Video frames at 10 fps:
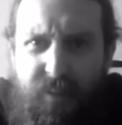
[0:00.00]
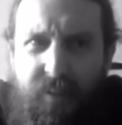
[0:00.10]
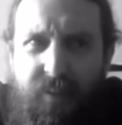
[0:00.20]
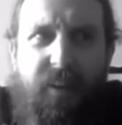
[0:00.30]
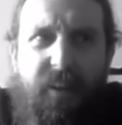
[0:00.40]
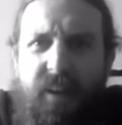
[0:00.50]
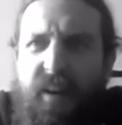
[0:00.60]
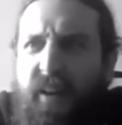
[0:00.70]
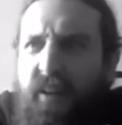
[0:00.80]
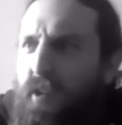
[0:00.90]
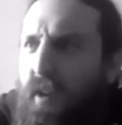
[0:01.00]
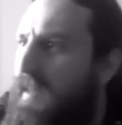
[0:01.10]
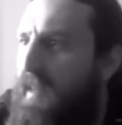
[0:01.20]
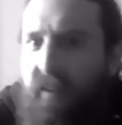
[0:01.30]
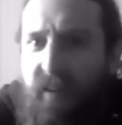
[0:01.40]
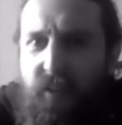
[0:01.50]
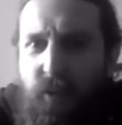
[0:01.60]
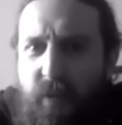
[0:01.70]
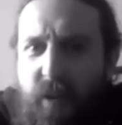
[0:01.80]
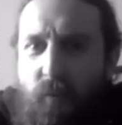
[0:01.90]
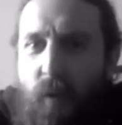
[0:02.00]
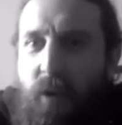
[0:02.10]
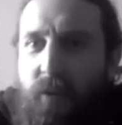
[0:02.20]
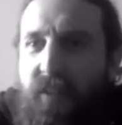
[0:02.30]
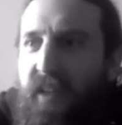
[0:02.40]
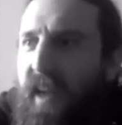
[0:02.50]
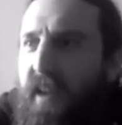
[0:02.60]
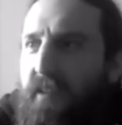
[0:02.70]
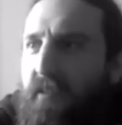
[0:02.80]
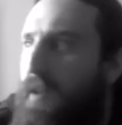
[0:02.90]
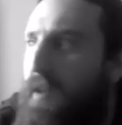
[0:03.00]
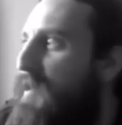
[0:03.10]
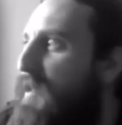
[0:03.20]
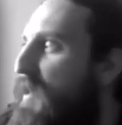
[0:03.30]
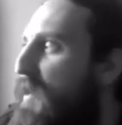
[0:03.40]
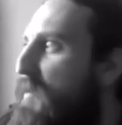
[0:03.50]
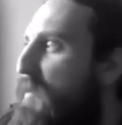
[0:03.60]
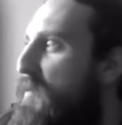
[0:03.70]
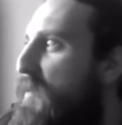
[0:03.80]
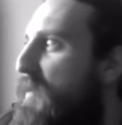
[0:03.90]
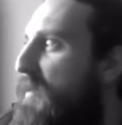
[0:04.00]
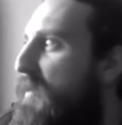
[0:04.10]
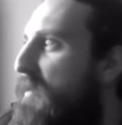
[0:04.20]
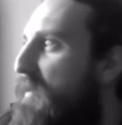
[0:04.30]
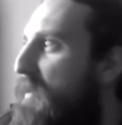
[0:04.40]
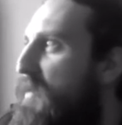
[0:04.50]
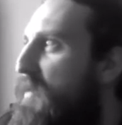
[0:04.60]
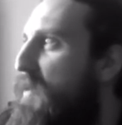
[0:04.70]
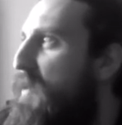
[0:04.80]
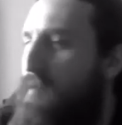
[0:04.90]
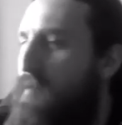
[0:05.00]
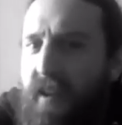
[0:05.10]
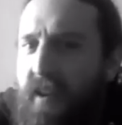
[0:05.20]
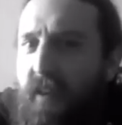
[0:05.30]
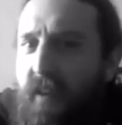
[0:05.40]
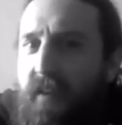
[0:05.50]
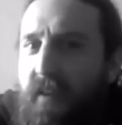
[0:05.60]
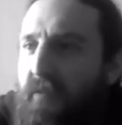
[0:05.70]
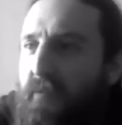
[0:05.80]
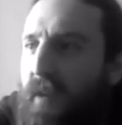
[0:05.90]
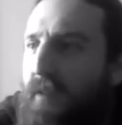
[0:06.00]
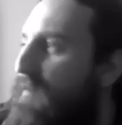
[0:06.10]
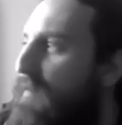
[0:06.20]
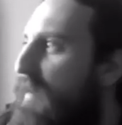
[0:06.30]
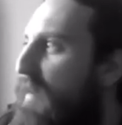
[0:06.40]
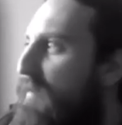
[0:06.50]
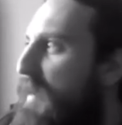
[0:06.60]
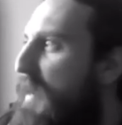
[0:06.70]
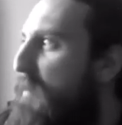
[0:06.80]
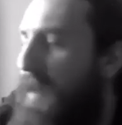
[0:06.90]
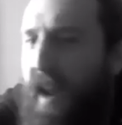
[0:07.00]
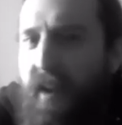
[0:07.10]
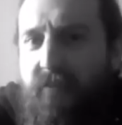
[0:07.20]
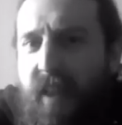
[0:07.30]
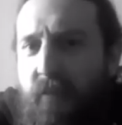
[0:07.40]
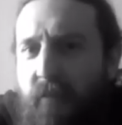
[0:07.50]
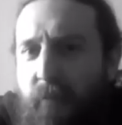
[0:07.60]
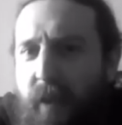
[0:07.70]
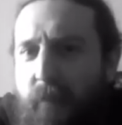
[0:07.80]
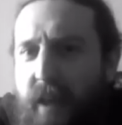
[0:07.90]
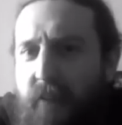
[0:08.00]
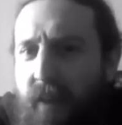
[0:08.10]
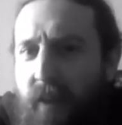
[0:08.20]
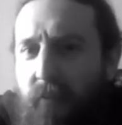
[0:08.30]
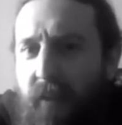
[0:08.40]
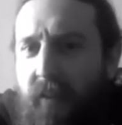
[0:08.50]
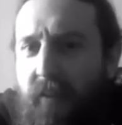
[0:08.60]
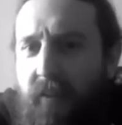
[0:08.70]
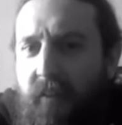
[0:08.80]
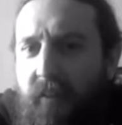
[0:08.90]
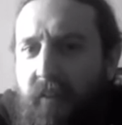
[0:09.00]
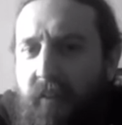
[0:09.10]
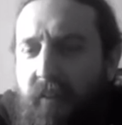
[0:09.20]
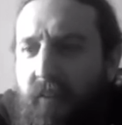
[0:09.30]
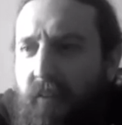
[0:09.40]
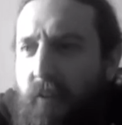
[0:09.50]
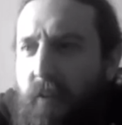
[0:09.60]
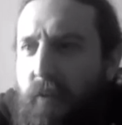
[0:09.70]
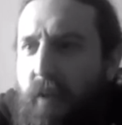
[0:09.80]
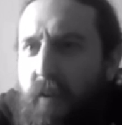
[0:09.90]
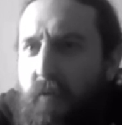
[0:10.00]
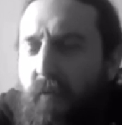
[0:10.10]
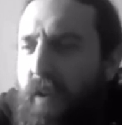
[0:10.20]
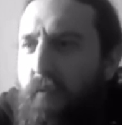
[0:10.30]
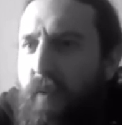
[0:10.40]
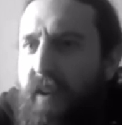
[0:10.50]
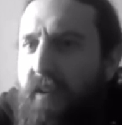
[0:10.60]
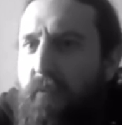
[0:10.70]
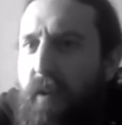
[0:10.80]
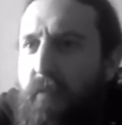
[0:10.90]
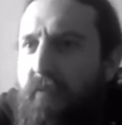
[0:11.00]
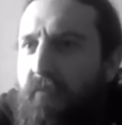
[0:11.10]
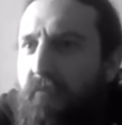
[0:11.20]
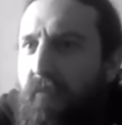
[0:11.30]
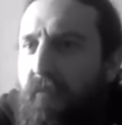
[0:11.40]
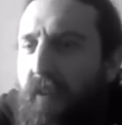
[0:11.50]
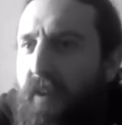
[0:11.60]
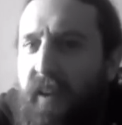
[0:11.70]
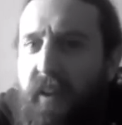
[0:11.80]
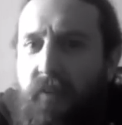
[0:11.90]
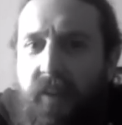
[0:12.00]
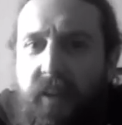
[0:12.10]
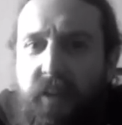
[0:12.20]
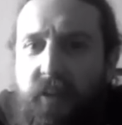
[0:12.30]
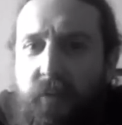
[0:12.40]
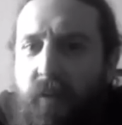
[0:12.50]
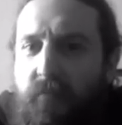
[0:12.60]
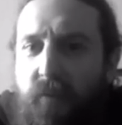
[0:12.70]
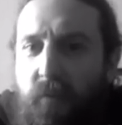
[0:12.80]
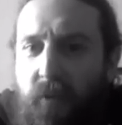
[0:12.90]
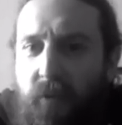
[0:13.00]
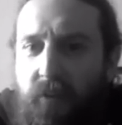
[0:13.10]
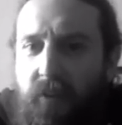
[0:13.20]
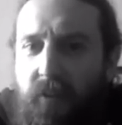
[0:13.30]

Interesting. It took me a while to get used to a new way of life, but I think I'm getting there with it. I'm getting my head around it. So it will feel weird when we're finally unleashed upon the world.